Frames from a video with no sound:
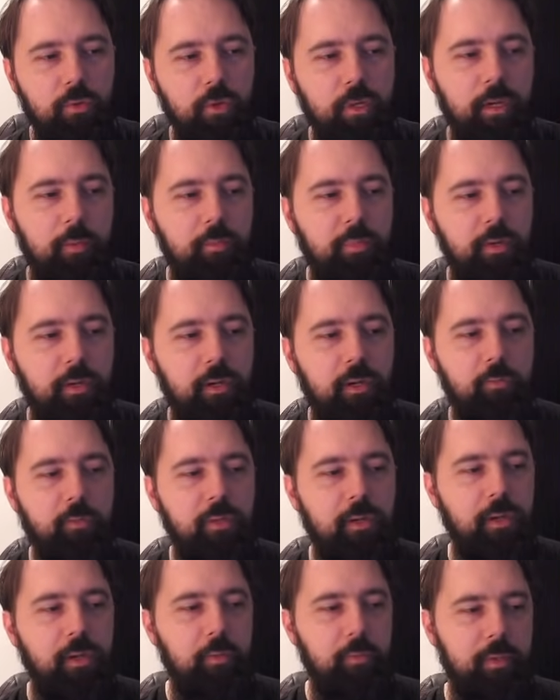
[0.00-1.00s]
going up, up,
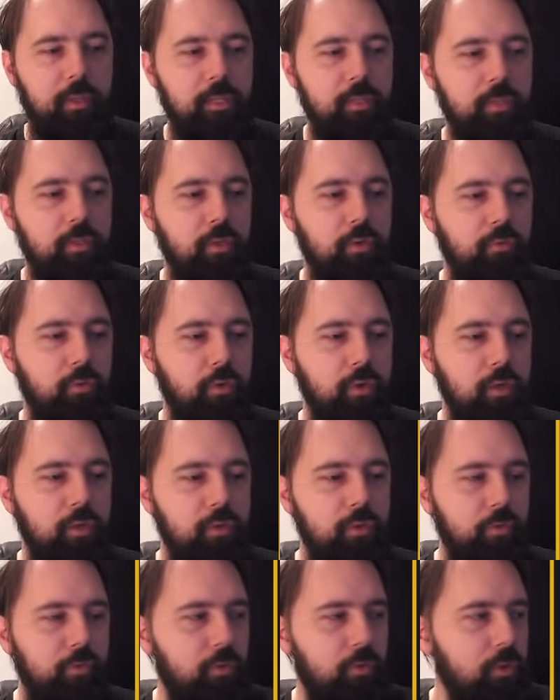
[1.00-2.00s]
up, and so forth and
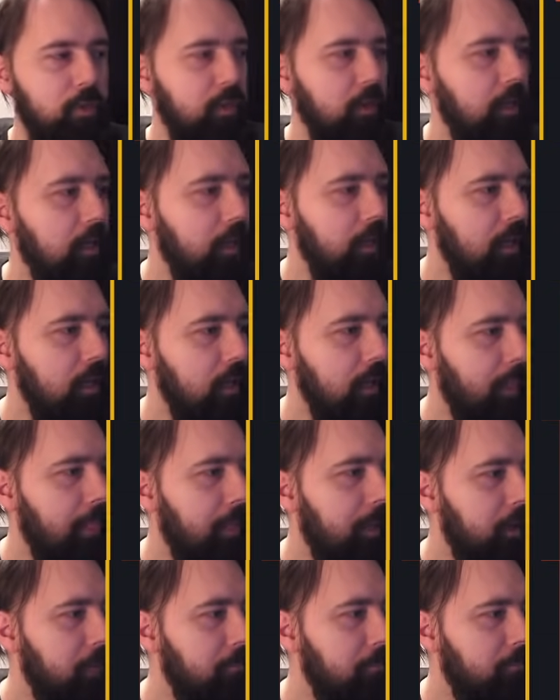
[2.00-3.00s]
so forth.
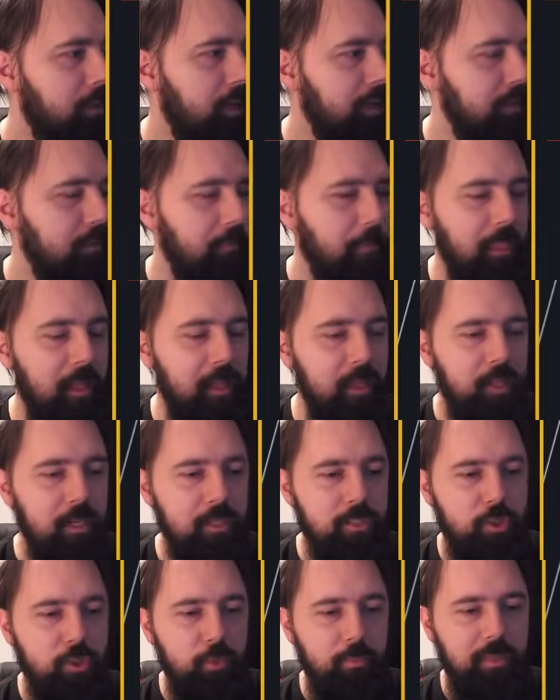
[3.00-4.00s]
But
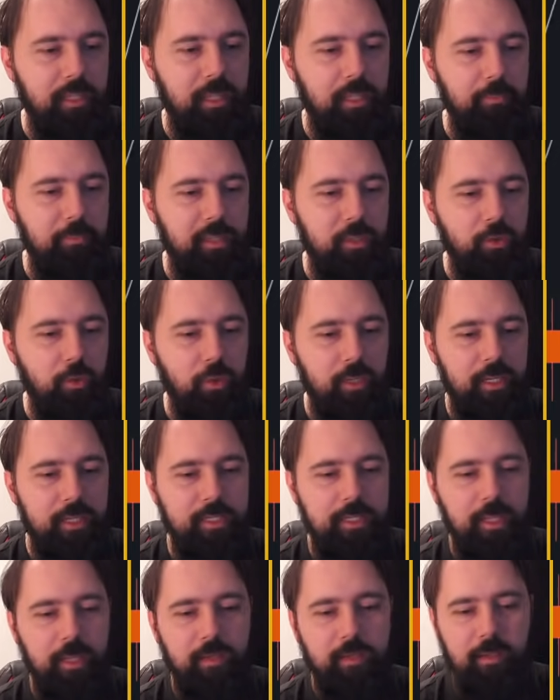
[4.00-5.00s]
assuming that Bitcoin
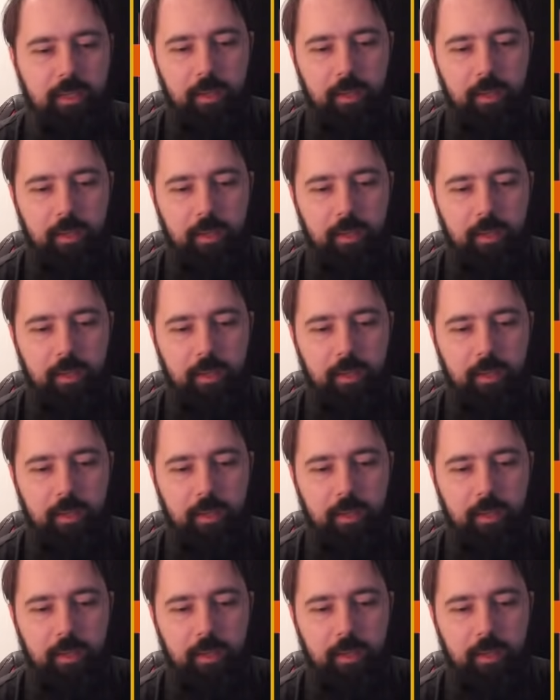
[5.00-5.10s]
is done